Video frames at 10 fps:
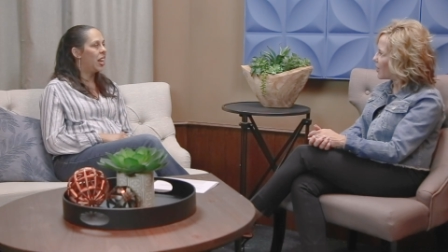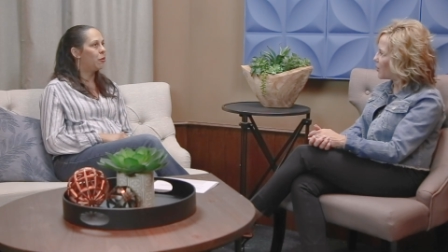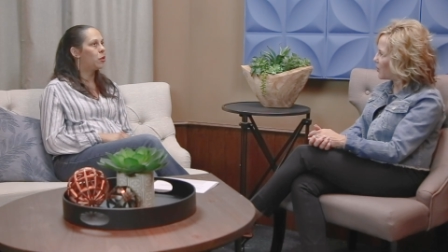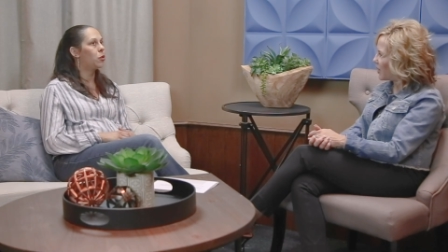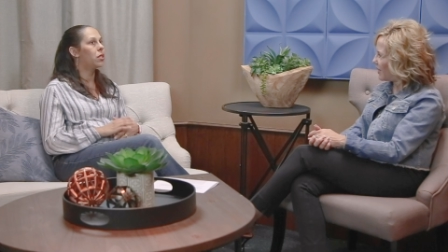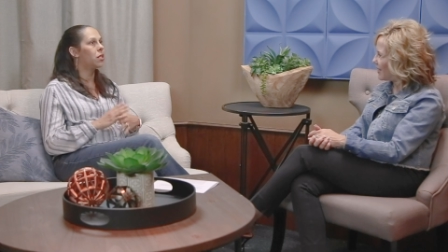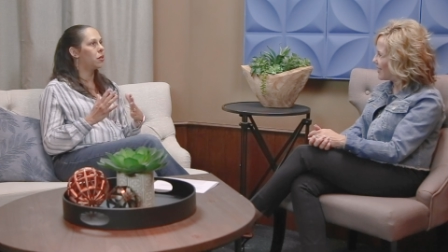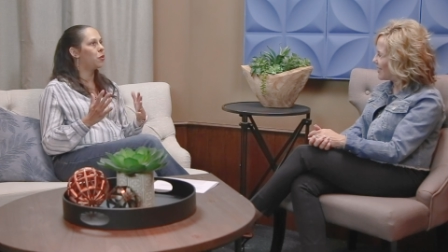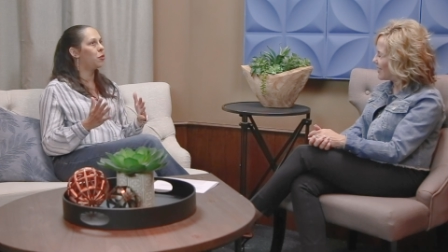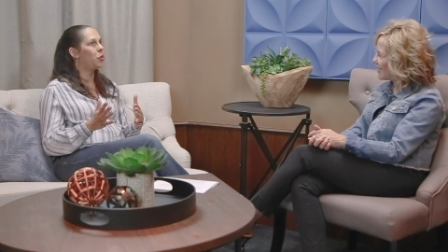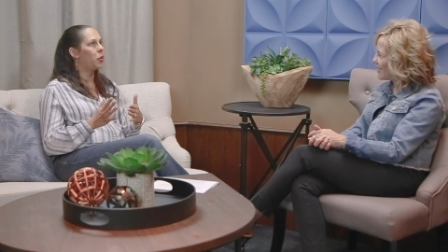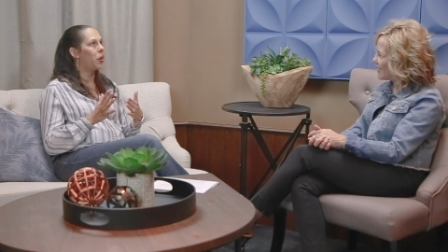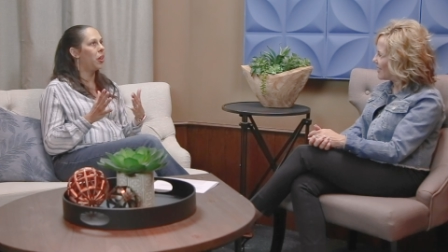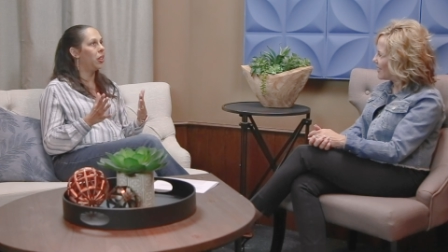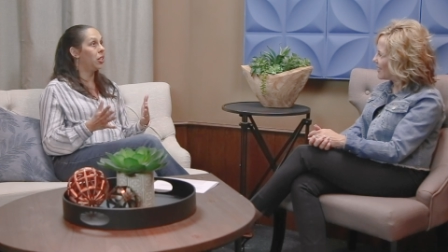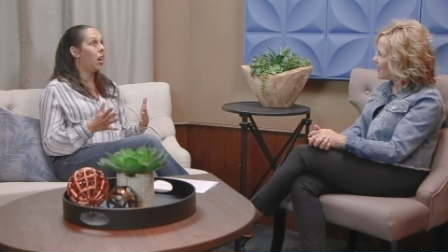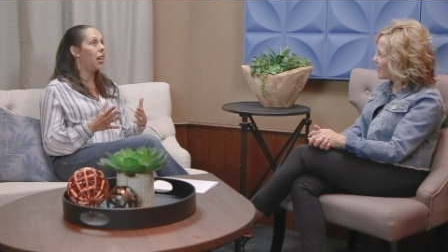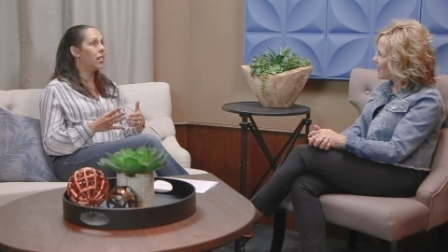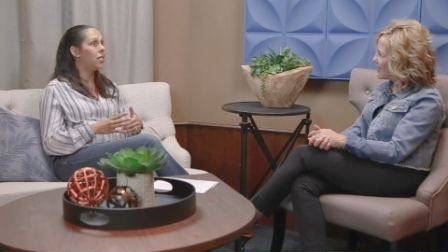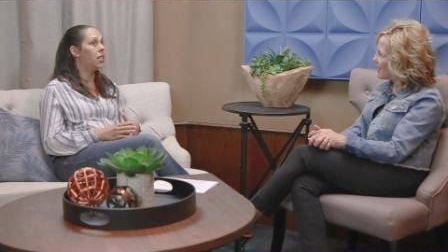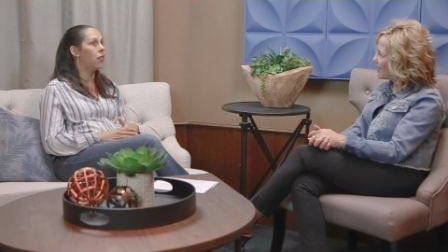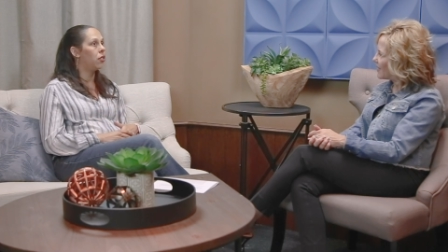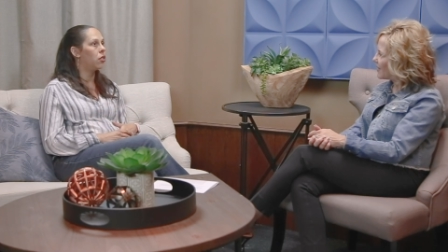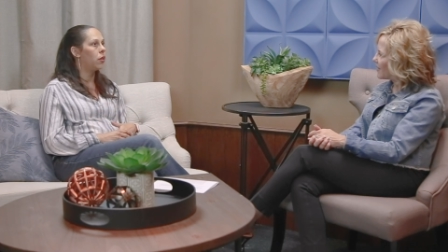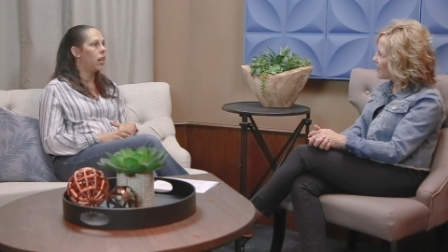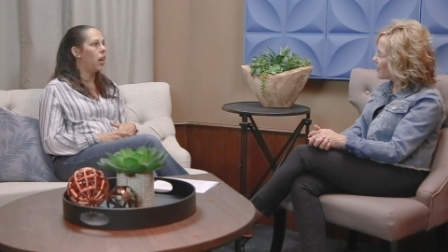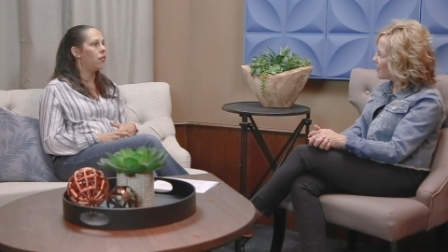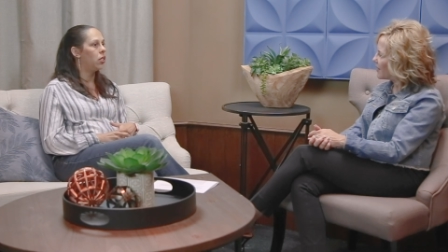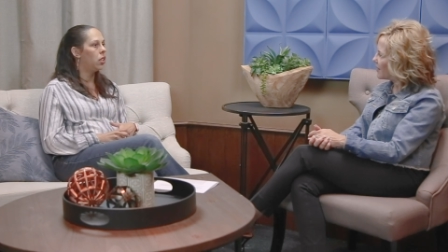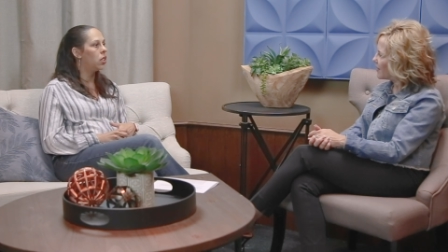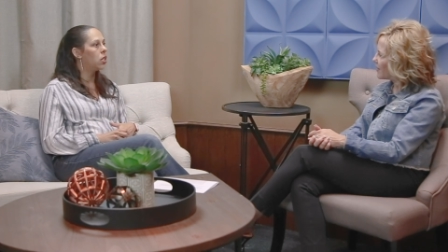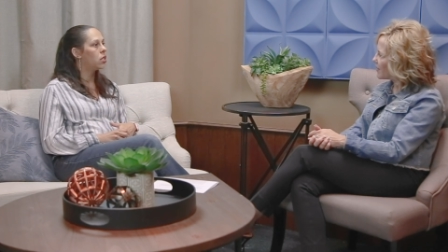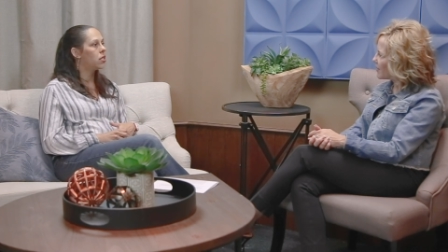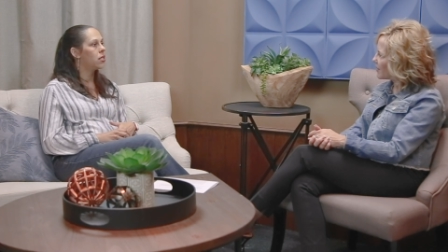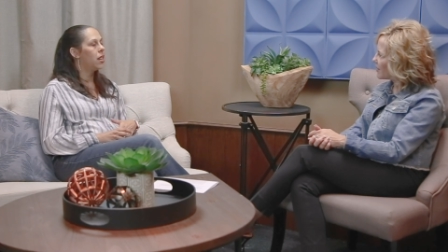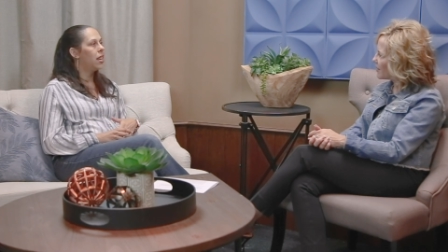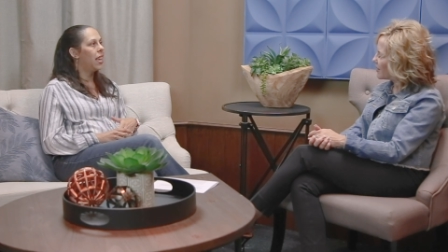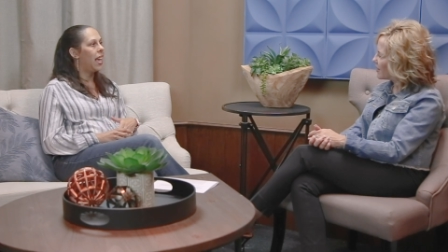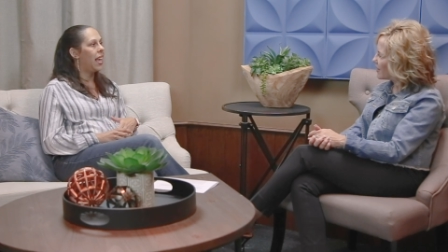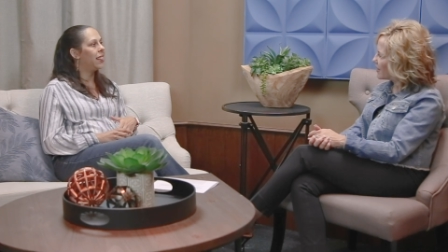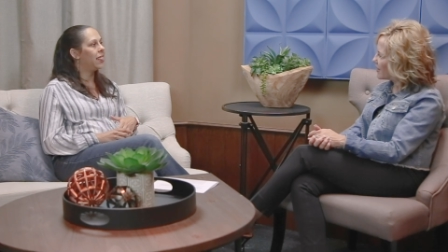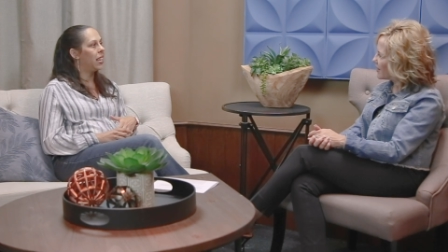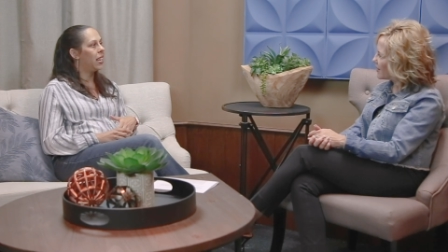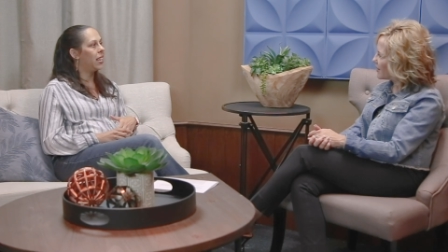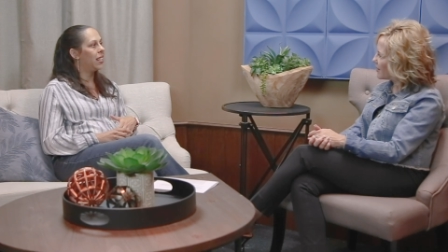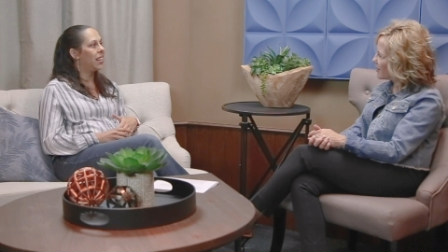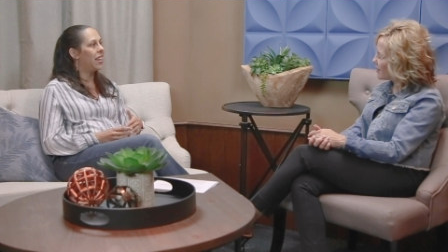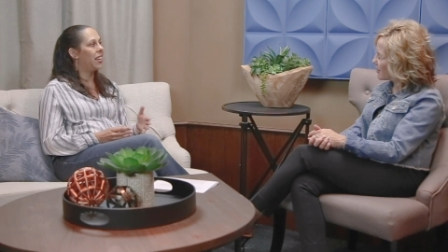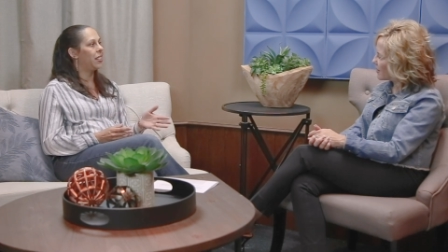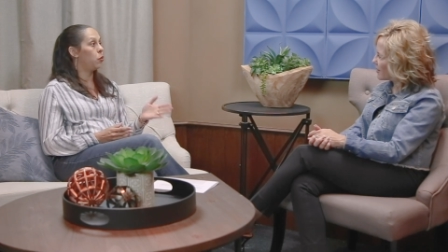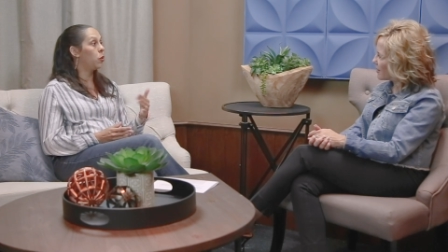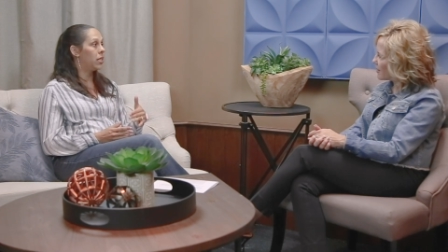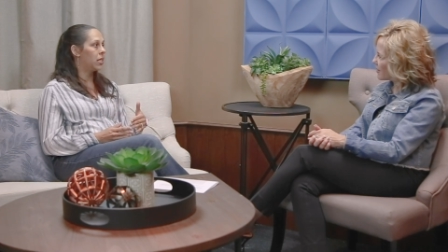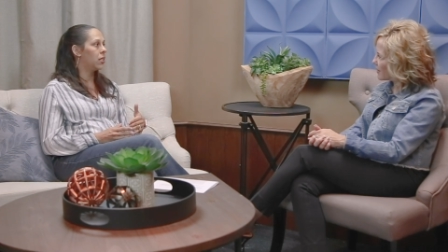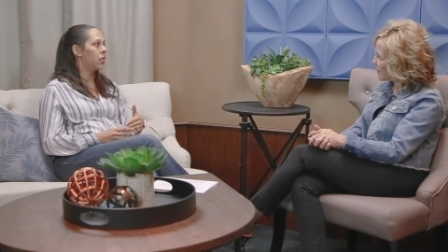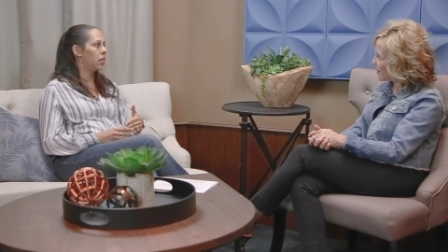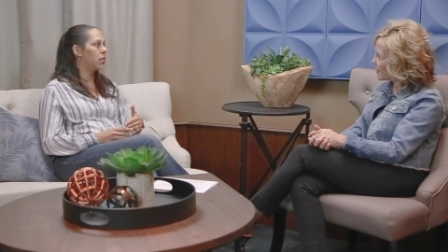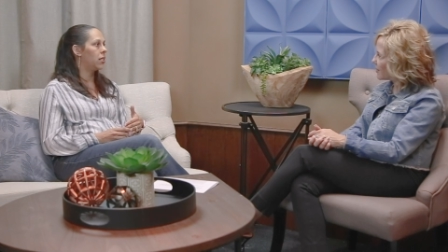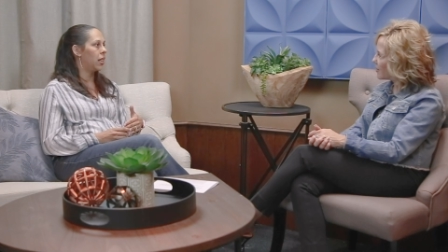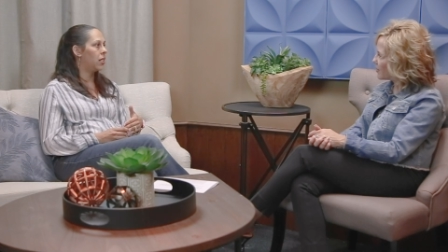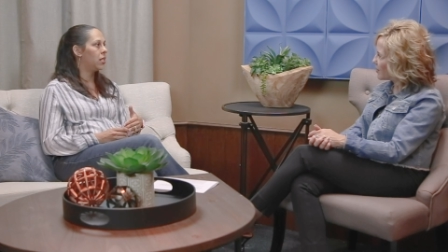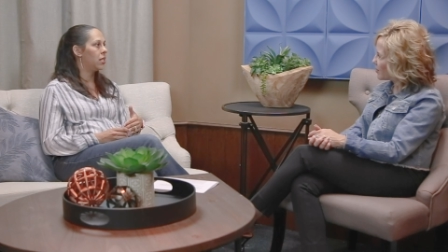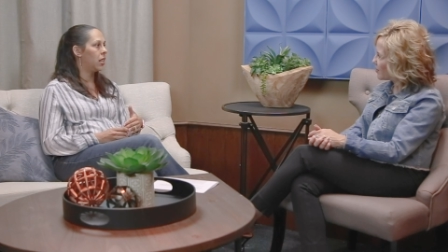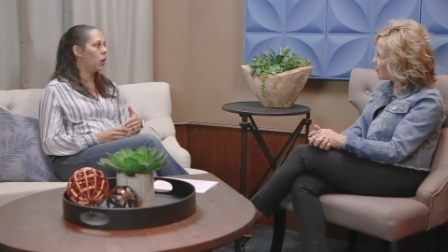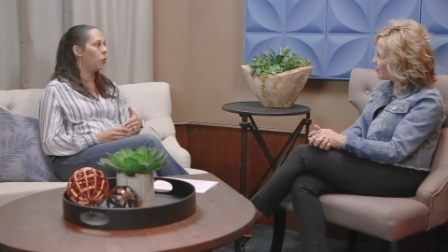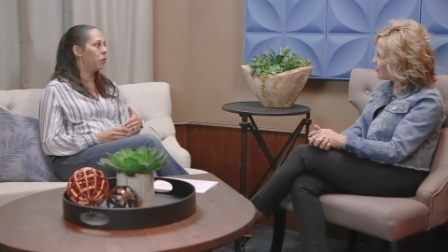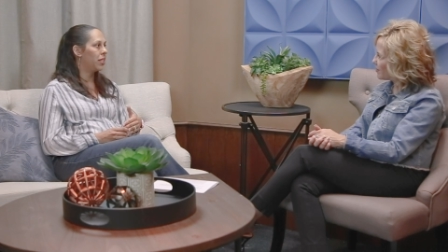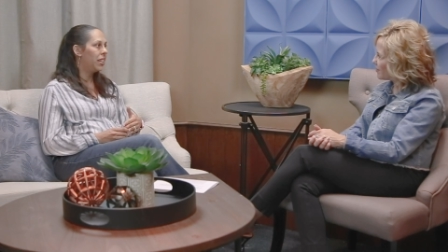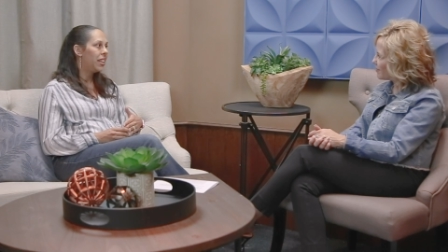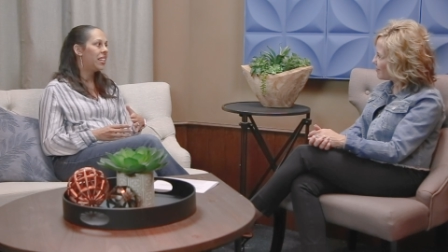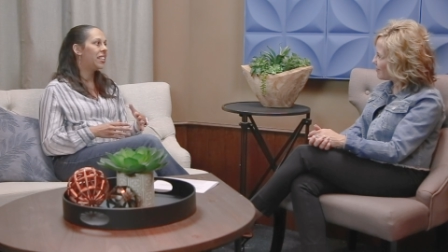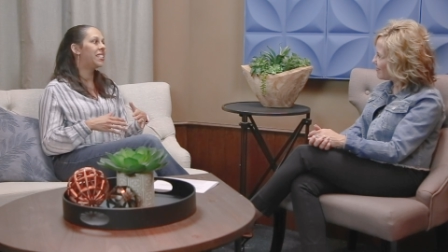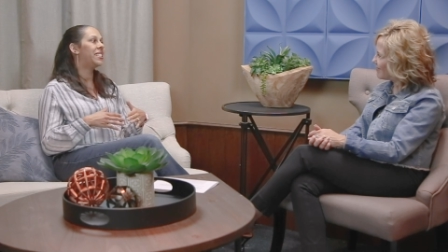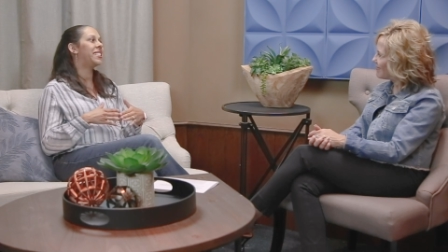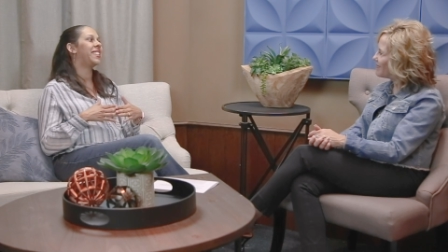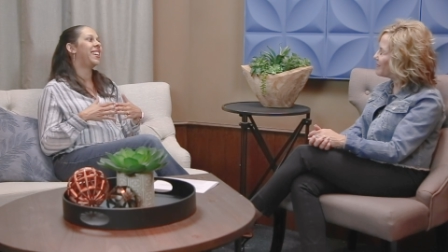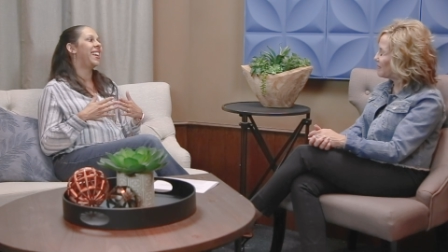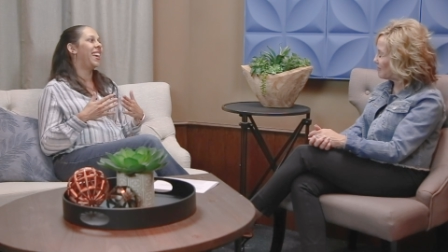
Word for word: Um, so it was a, a lot. I did that for three and a half years and then uh, recently decided to stay home with the kids.